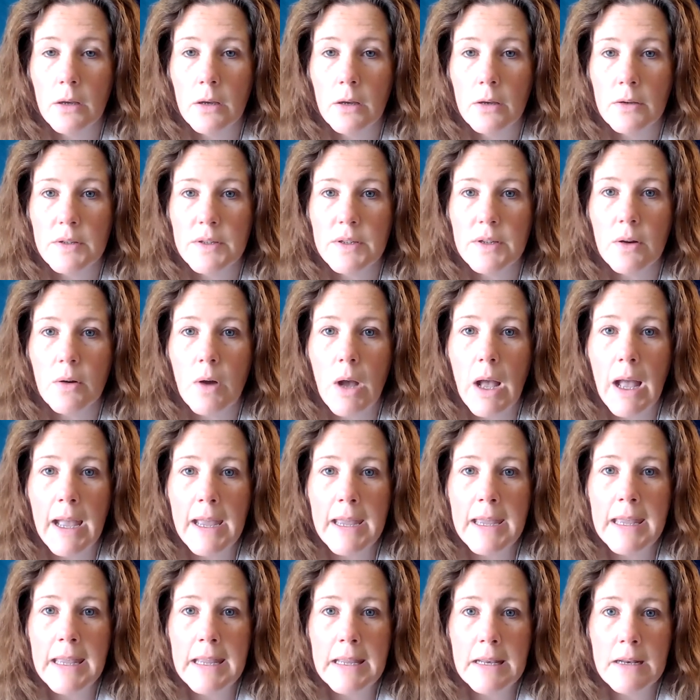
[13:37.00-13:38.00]
So
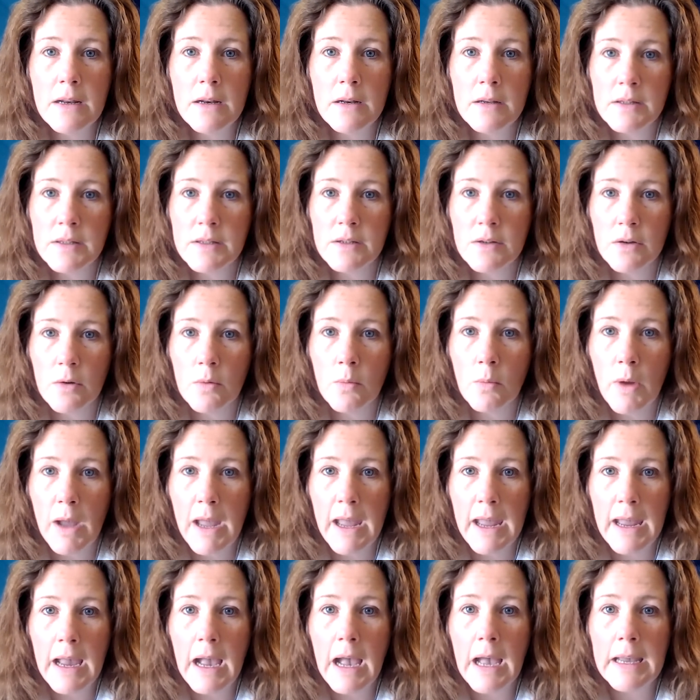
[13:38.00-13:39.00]
I eat in a certain
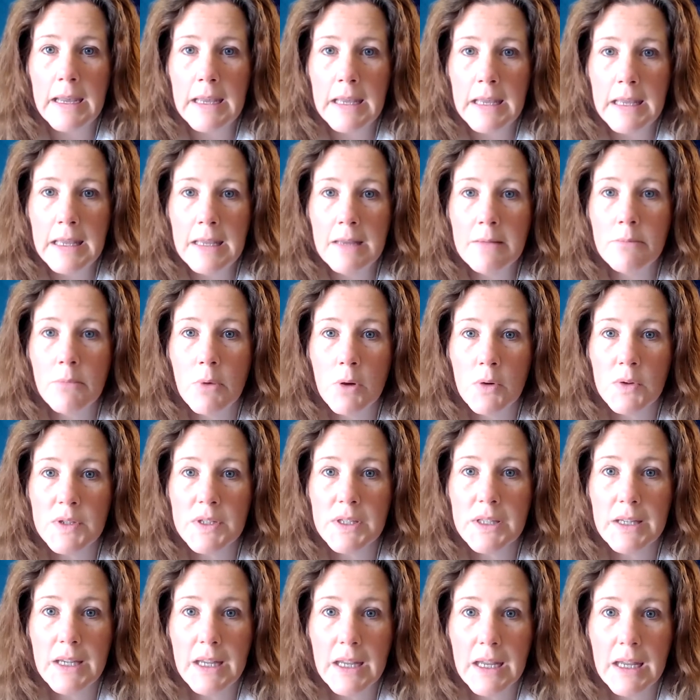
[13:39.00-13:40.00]
way. I eat
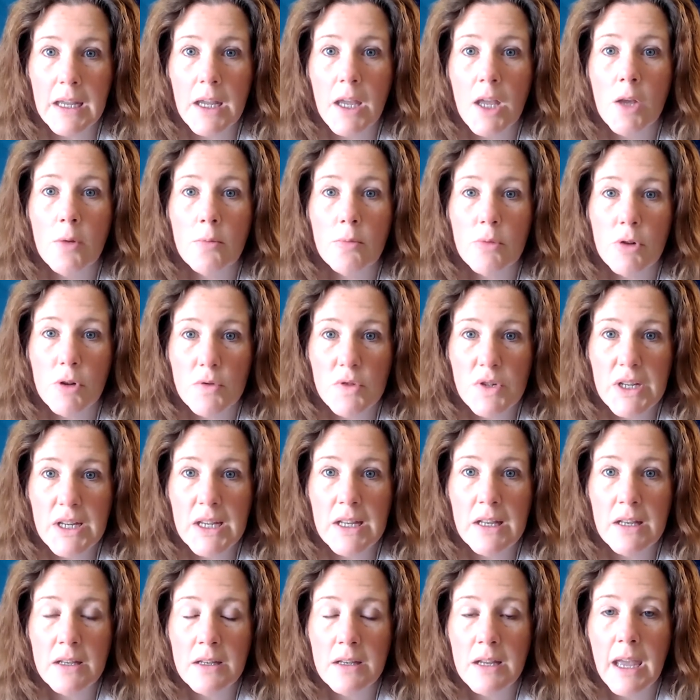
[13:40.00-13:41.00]
mostly
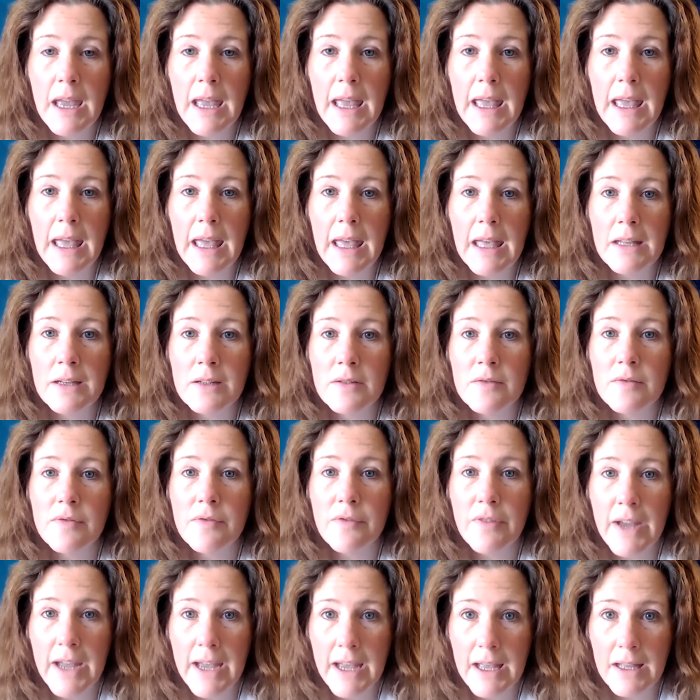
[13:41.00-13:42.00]
protein and
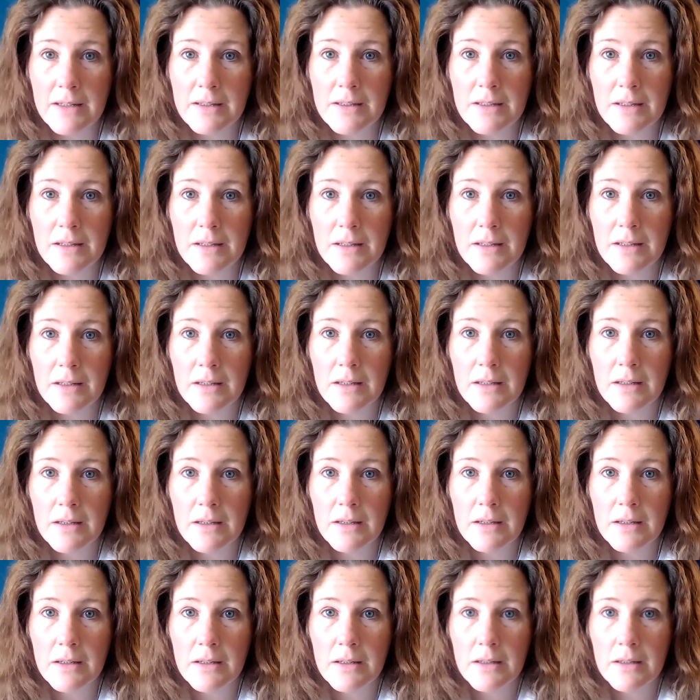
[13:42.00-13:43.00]
fat,
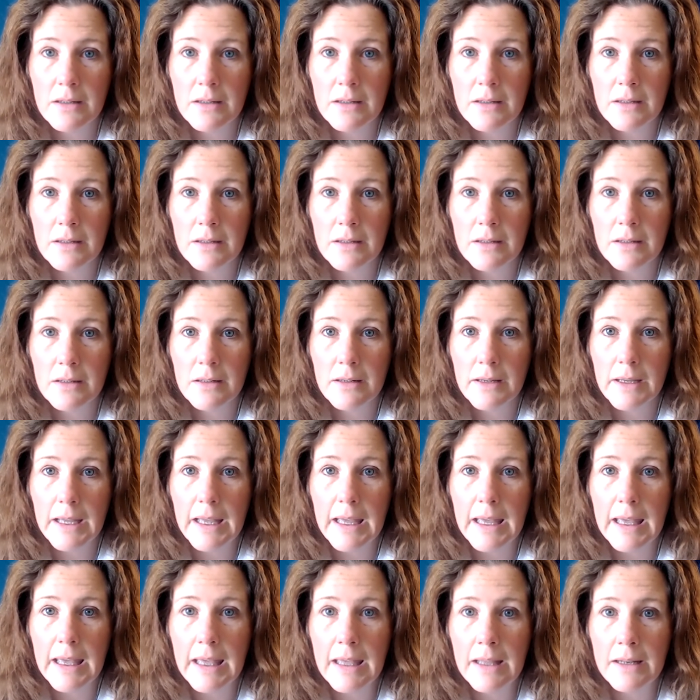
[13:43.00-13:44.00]

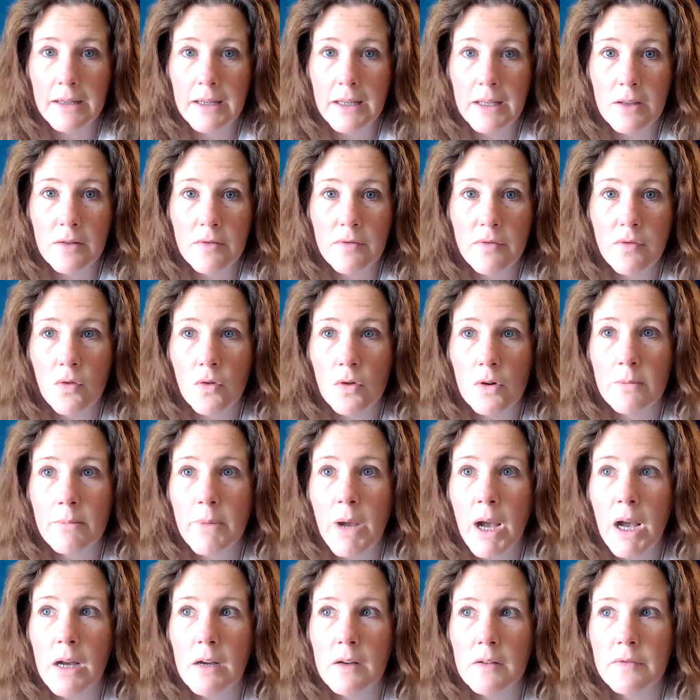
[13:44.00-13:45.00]
and in the
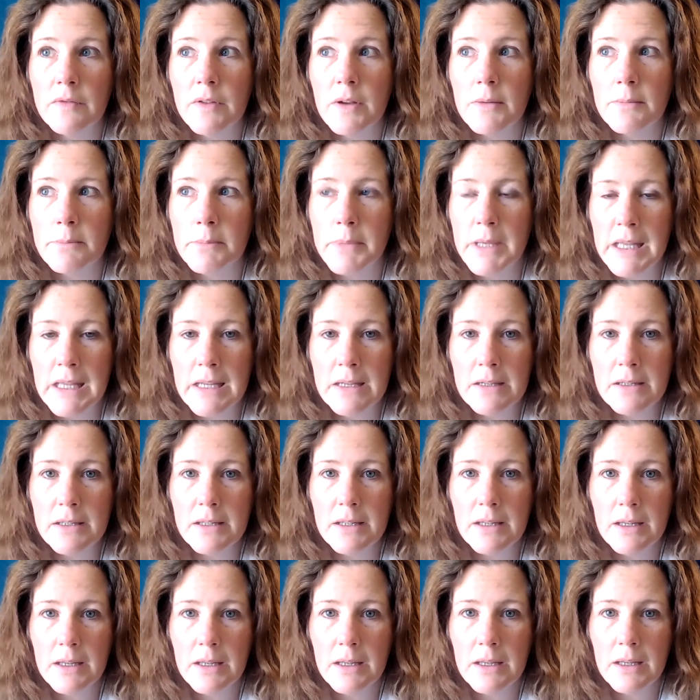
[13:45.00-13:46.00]
form of
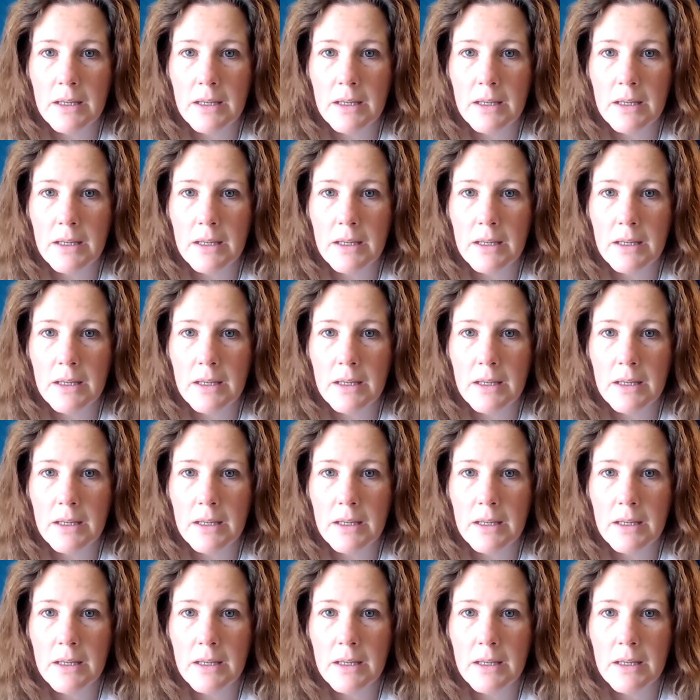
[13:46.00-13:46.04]
meat